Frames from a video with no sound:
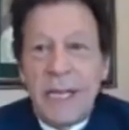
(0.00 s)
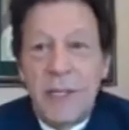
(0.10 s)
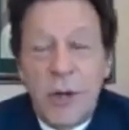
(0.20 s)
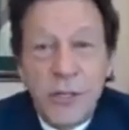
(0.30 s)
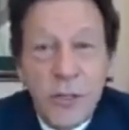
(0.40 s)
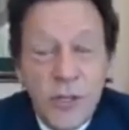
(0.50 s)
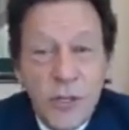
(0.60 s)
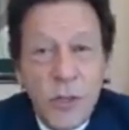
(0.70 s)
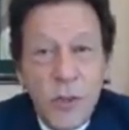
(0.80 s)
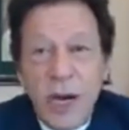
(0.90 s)
It's also
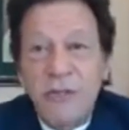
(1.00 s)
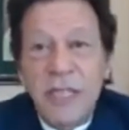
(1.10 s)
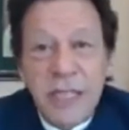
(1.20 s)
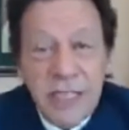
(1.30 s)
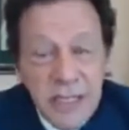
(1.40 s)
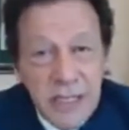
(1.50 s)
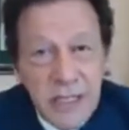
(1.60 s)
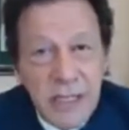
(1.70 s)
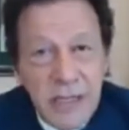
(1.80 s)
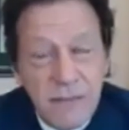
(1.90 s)
going to go after
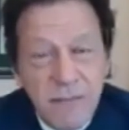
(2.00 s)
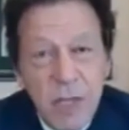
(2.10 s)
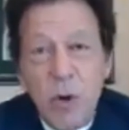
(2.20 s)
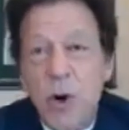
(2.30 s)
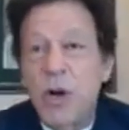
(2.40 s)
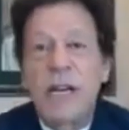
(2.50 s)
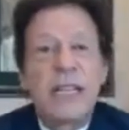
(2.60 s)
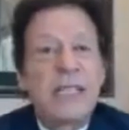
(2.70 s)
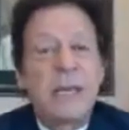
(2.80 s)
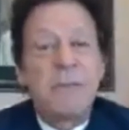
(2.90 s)
Christians.
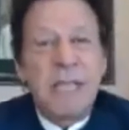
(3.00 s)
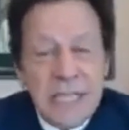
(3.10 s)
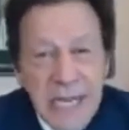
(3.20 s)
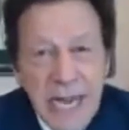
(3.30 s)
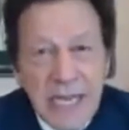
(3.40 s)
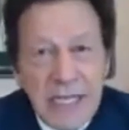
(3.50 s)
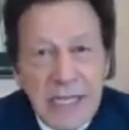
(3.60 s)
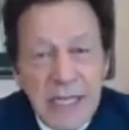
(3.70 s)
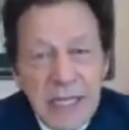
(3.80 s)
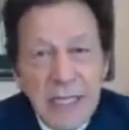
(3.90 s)
Already there have been
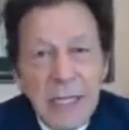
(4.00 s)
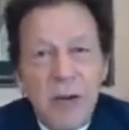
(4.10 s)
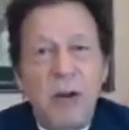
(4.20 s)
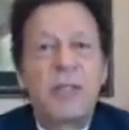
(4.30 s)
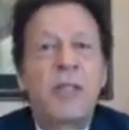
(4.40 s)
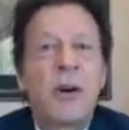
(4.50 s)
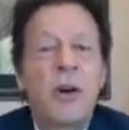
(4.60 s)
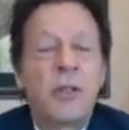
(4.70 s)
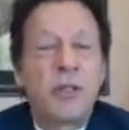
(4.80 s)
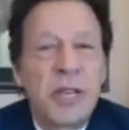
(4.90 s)
attacks on
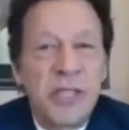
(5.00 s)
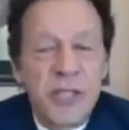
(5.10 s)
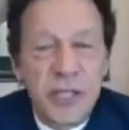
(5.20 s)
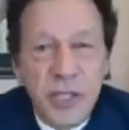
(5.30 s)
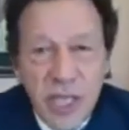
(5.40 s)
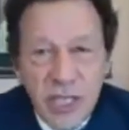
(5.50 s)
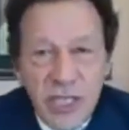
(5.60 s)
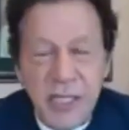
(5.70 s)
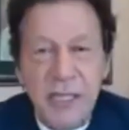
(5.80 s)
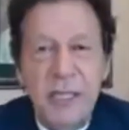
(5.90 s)
the Christian
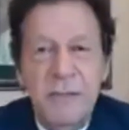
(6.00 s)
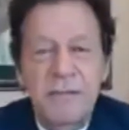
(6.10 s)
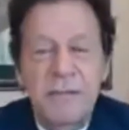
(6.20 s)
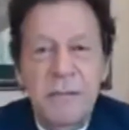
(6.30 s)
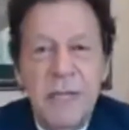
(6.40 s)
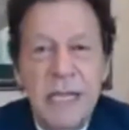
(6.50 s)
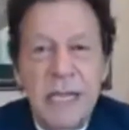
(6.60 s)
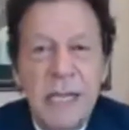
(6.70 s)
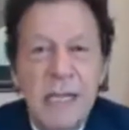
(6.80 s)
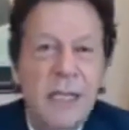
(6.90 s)
churches.
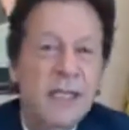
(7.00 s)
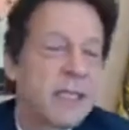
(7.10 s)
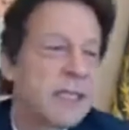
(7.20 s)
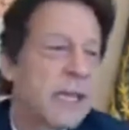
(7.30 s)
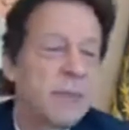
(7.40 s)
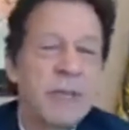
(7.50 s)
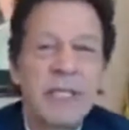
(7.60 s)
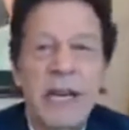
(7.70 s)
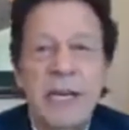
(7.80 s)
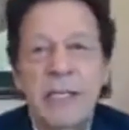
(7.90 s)
Christians have been
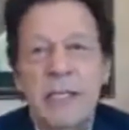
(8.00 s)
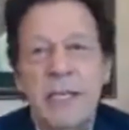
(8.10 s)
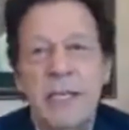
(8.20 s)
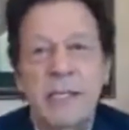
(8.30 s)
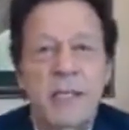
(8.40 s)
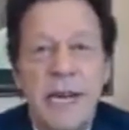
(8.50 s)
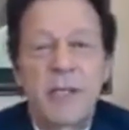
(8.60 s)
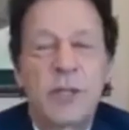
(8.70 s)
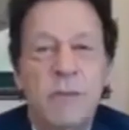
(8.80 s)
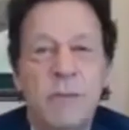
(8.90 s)

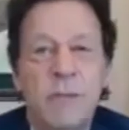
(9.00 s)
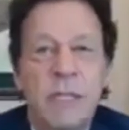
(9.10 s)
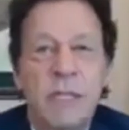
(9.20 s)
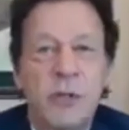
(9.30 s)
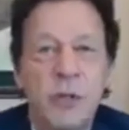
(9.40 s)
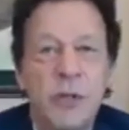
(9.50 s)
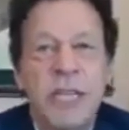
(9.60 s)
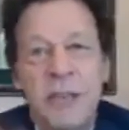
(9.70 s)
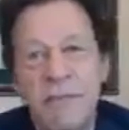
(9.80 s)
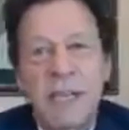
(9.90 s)
tried to
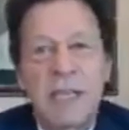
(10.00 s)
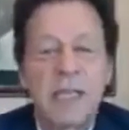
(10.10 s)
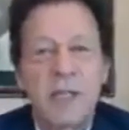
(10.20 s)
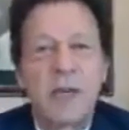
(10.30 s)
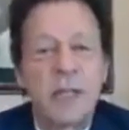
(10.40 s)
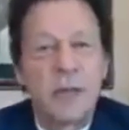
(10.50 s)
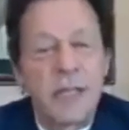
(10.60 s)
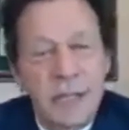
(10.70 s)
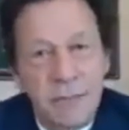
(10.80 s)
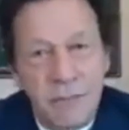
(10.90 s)
reconvert it into
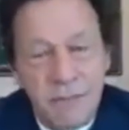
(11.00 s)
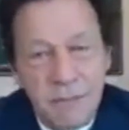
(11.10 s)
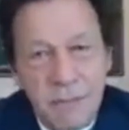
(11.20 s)
Hinduism.